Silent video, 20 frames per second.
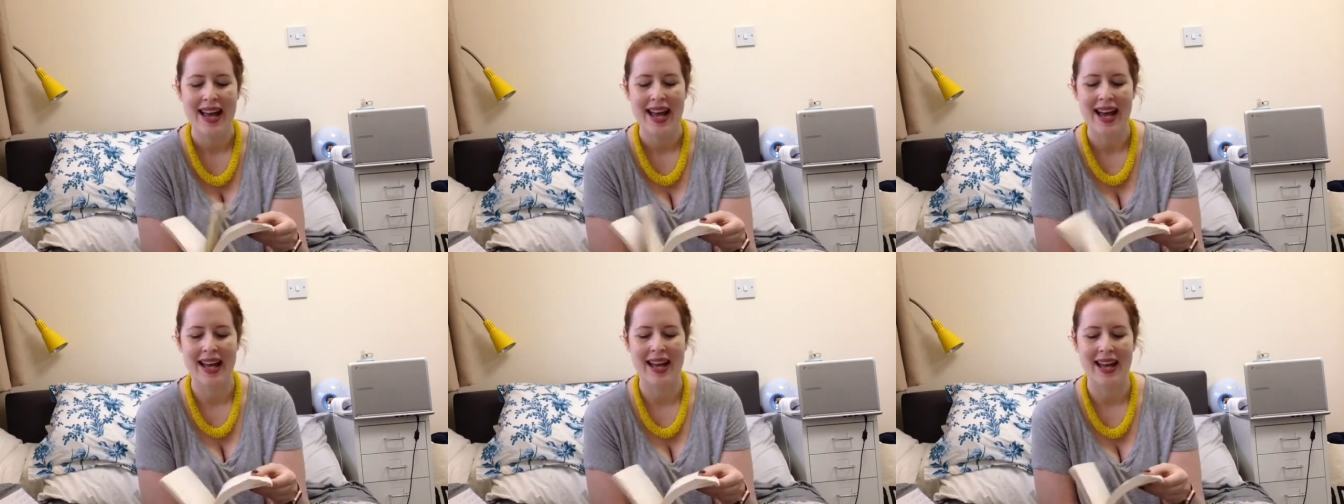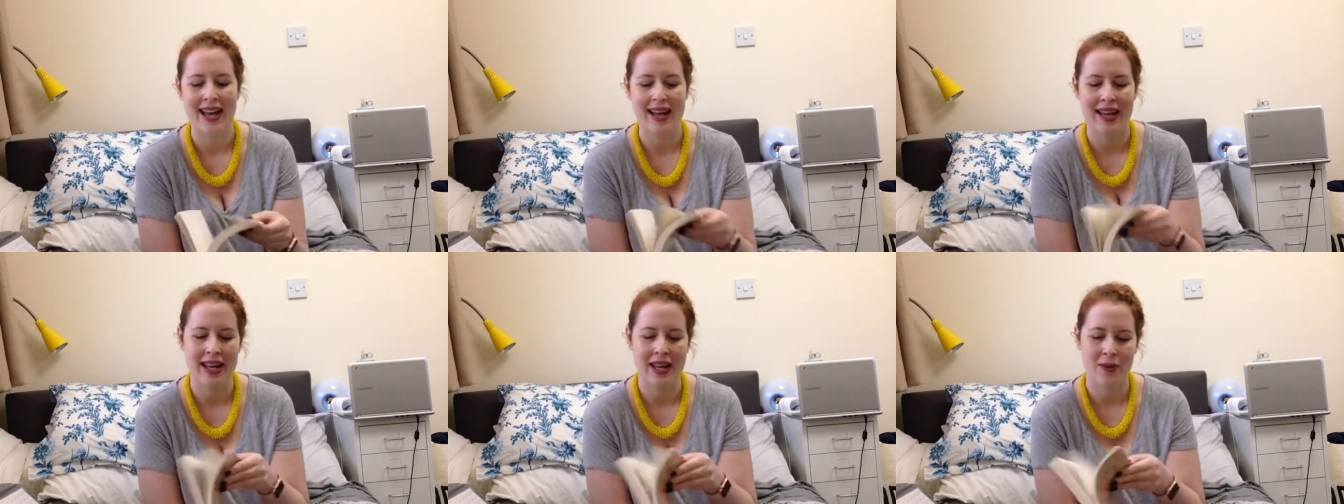
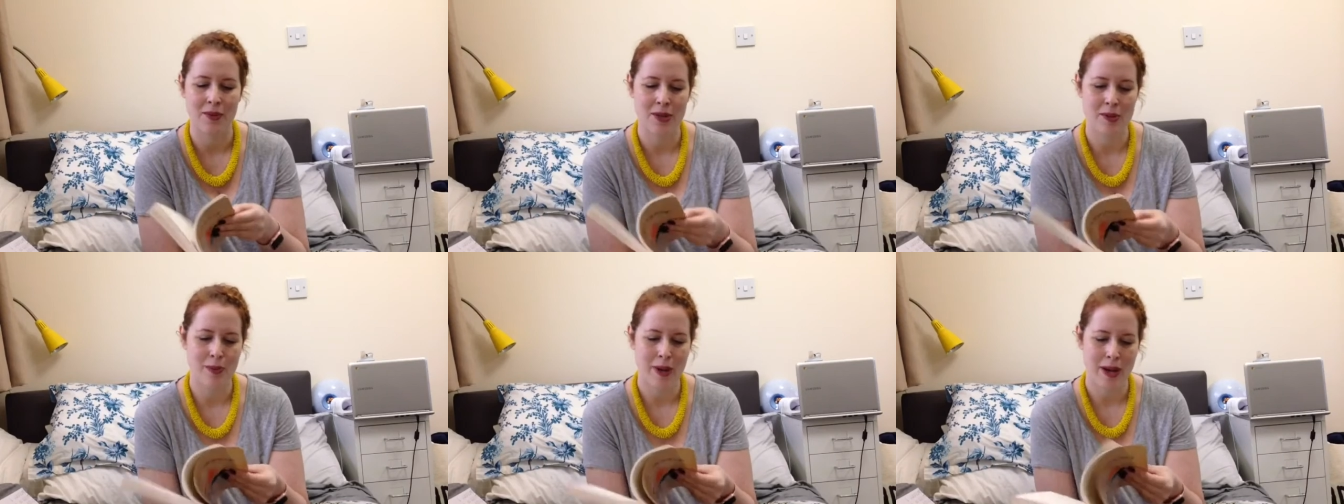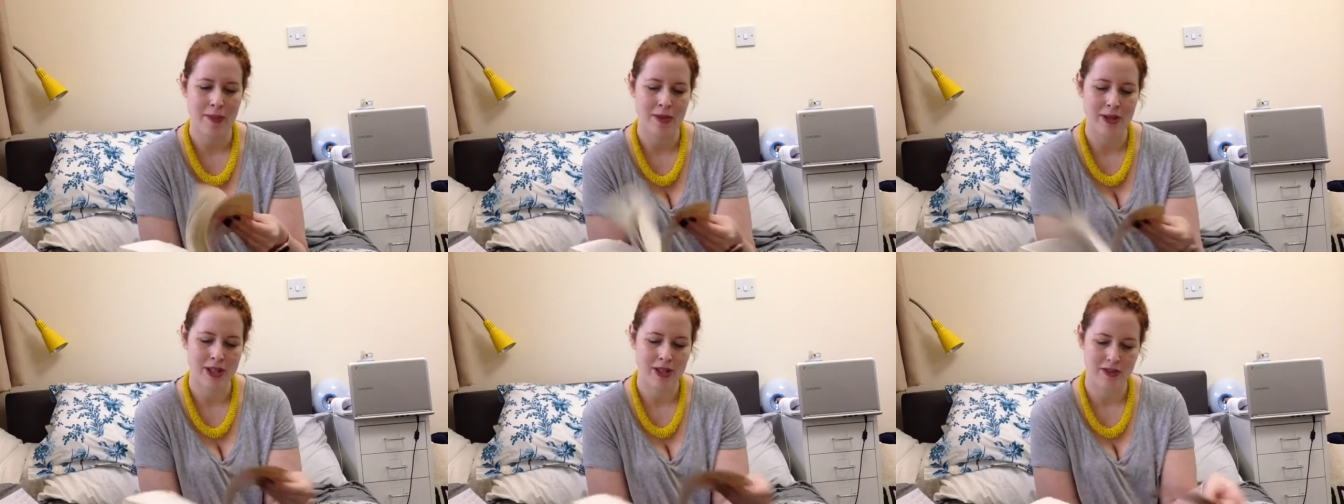Uh, it was
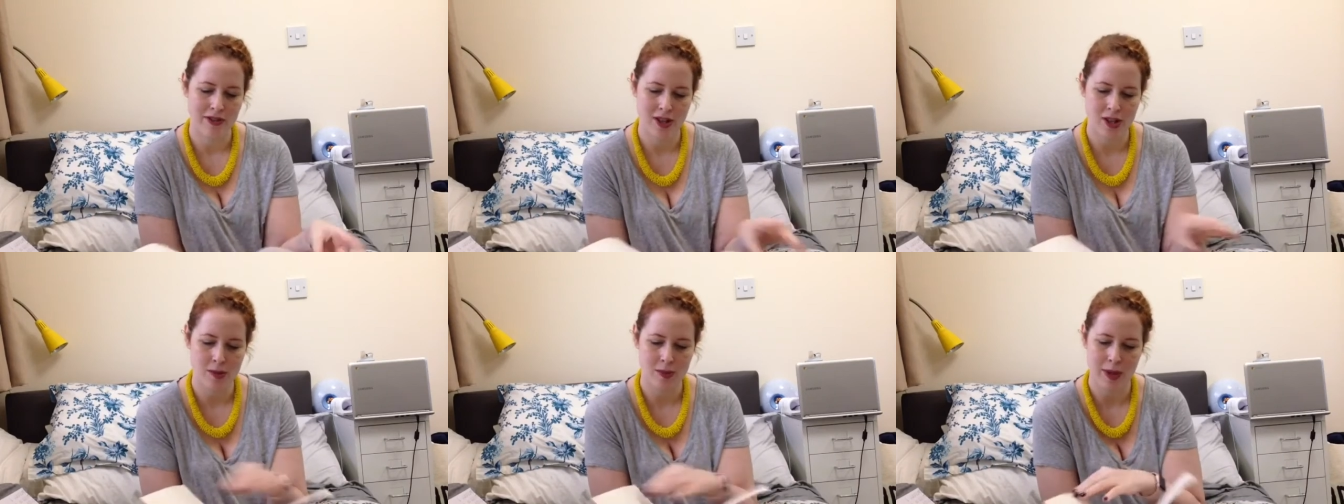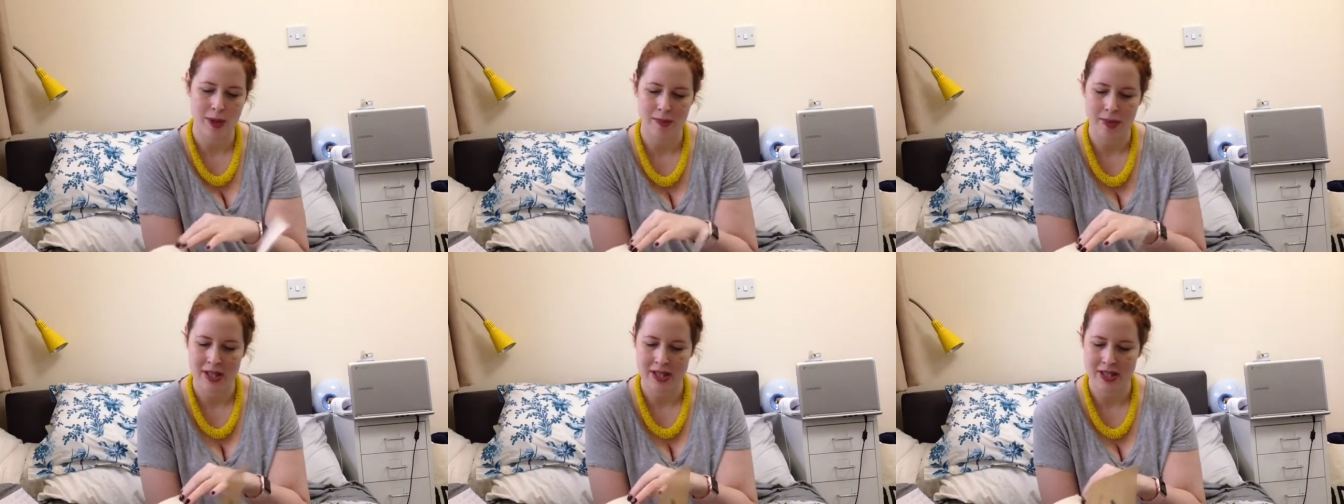published, first
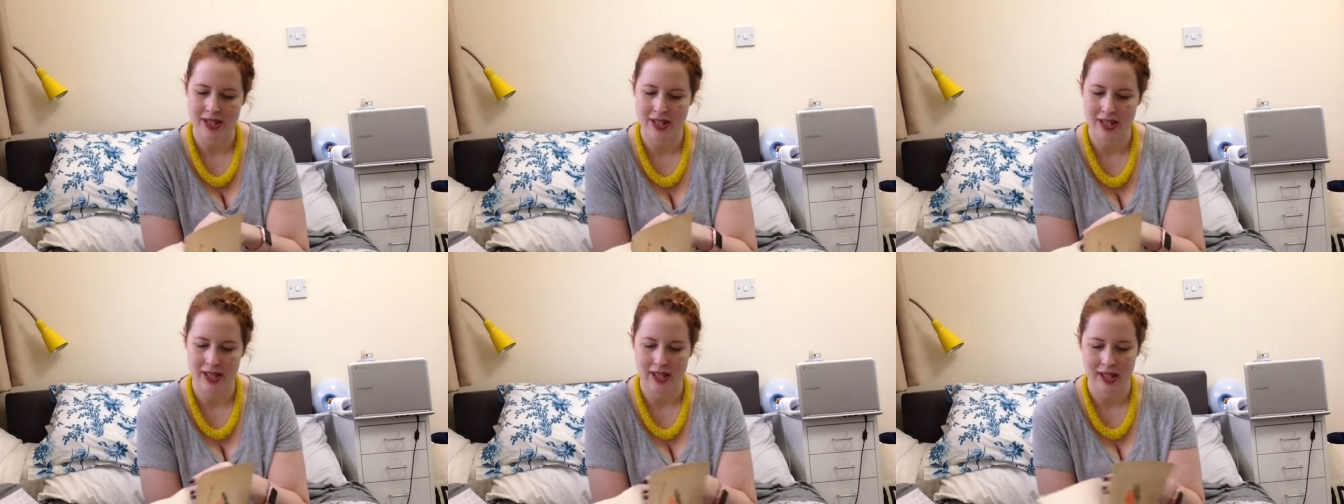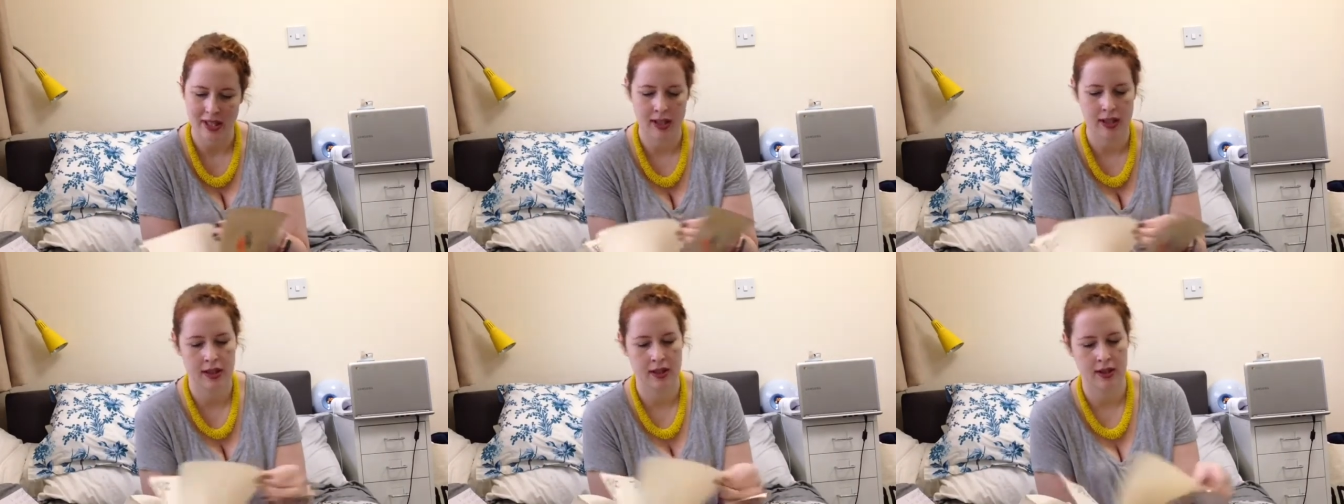published
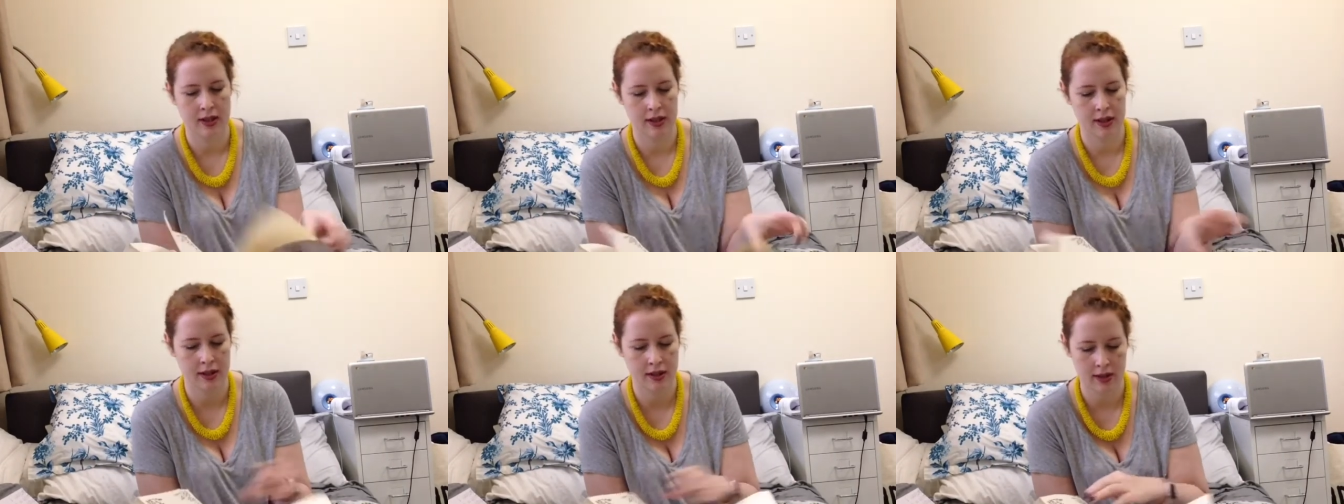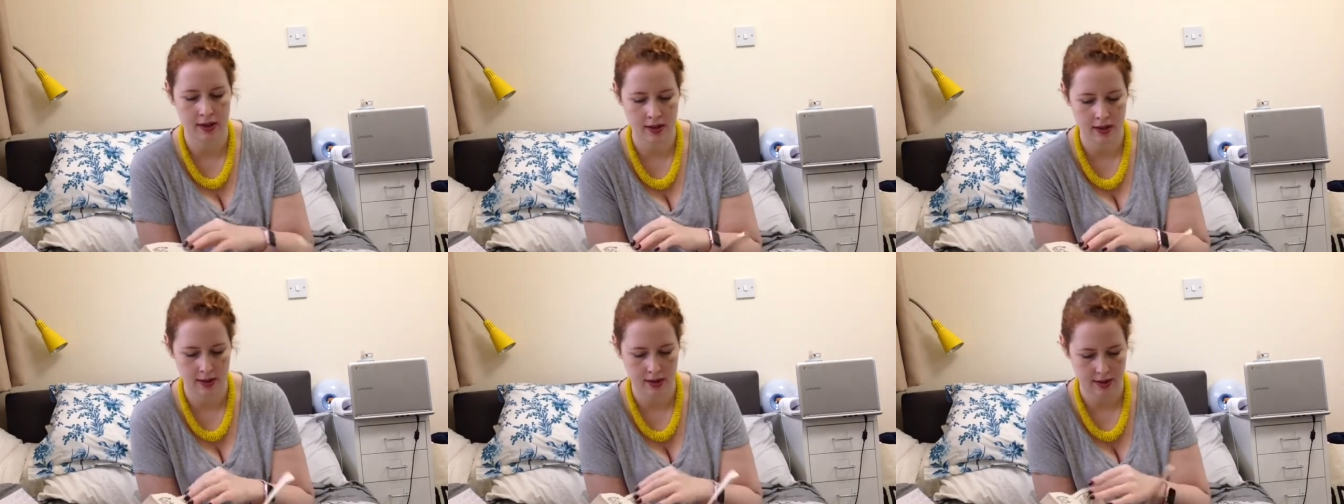
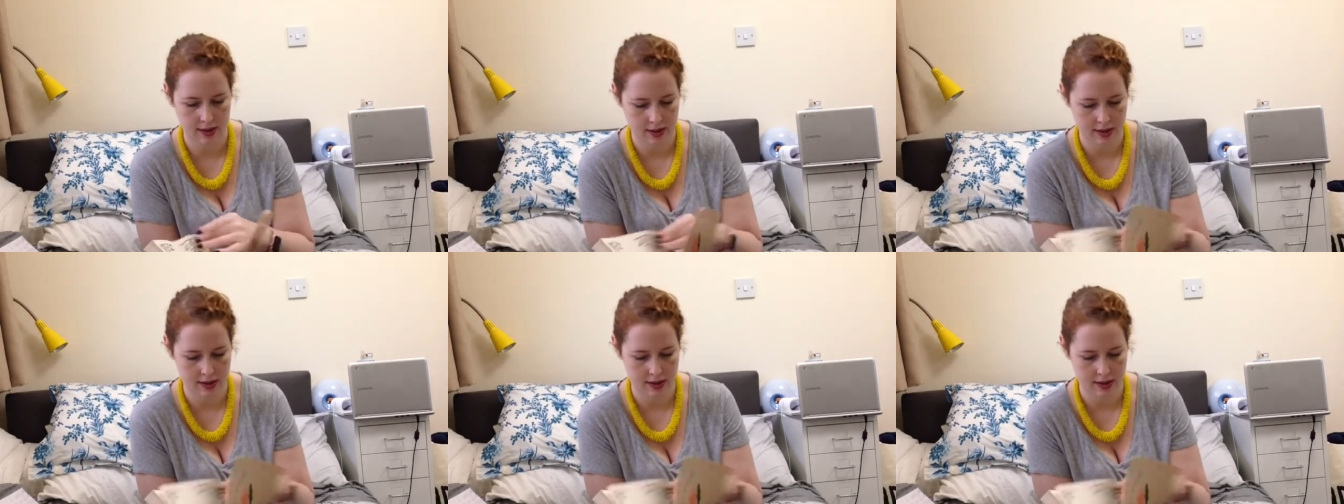in,